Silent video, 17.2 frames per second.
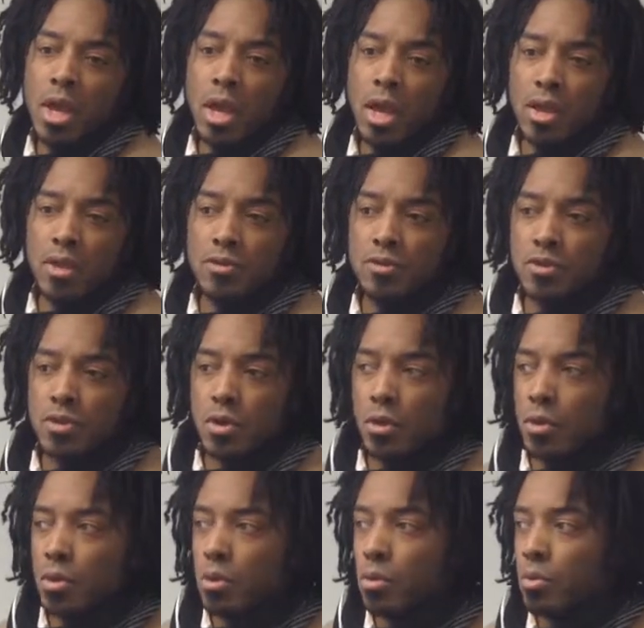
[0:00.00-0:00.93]
And
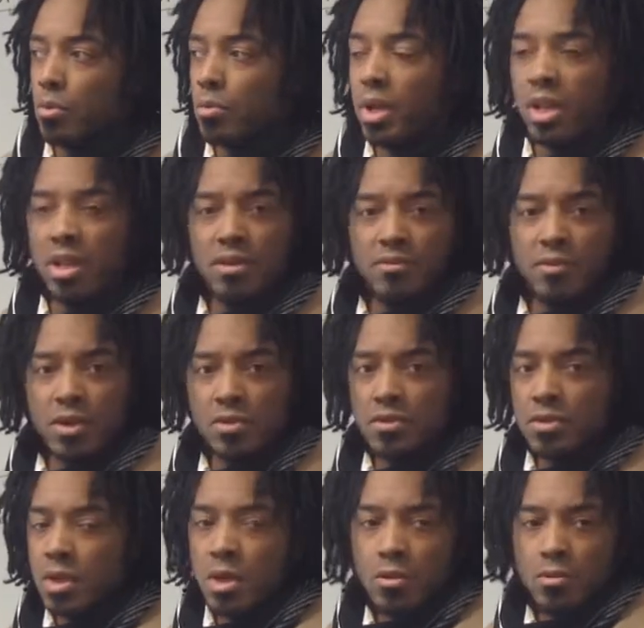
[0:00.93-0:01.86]
so, many of
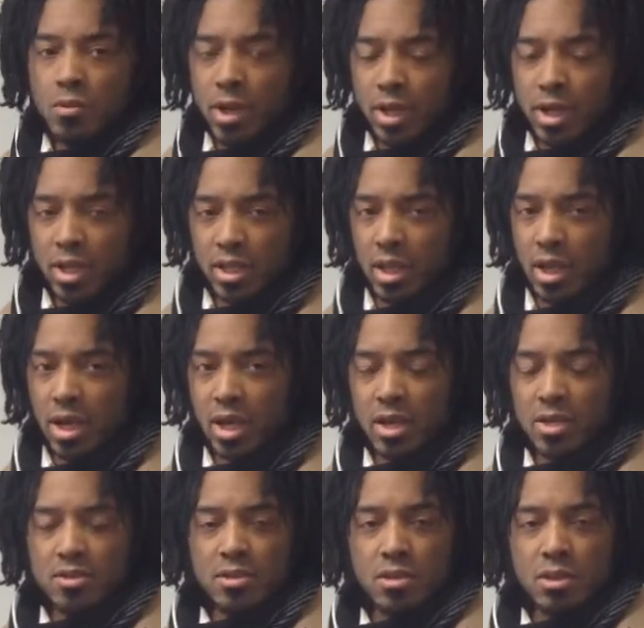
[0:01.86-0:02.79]
us
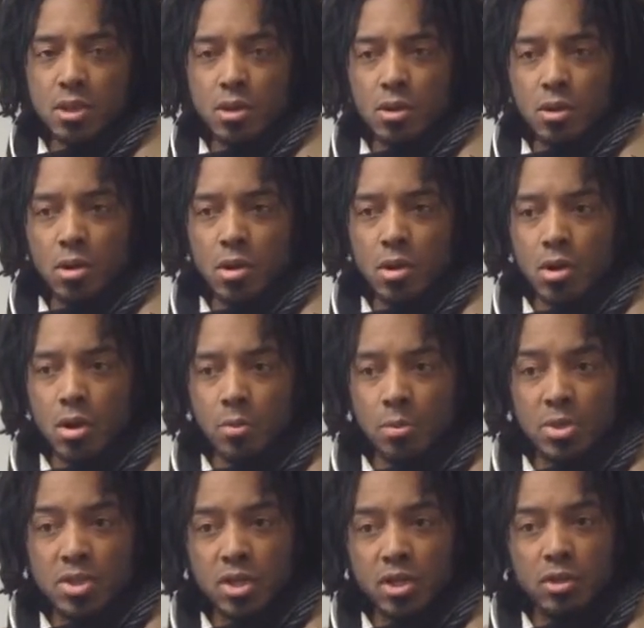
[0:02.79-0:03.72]
recognize that there are,
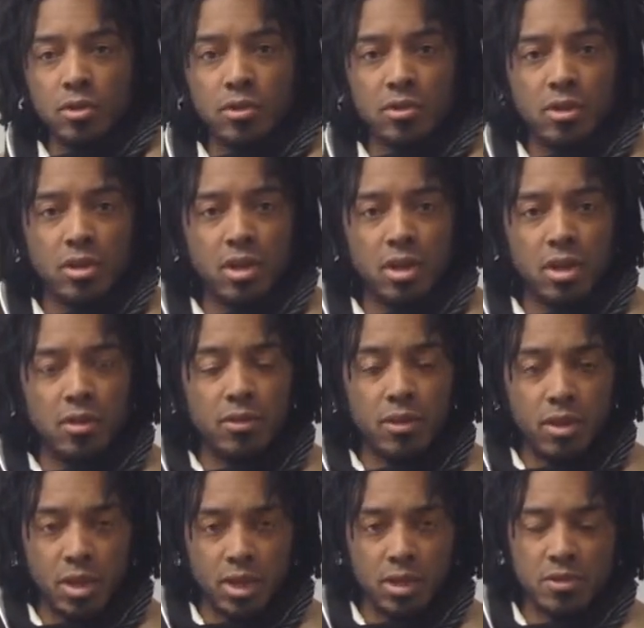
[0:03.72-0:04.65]
particularly in the, in
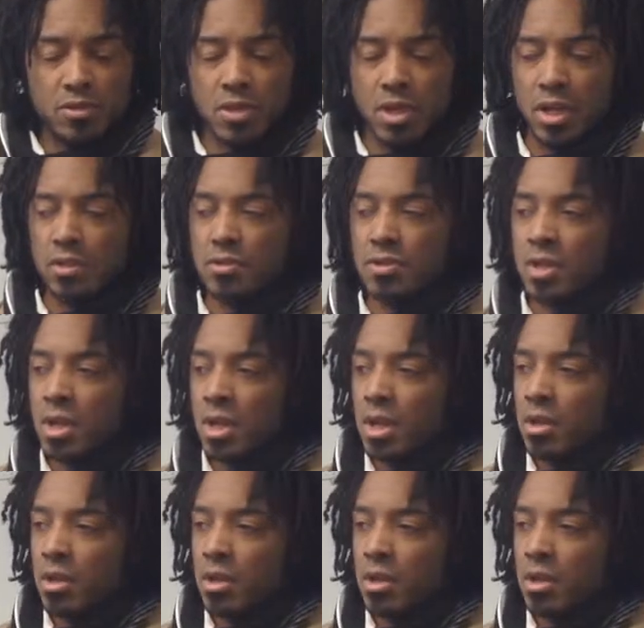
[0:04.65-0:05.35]
the United States,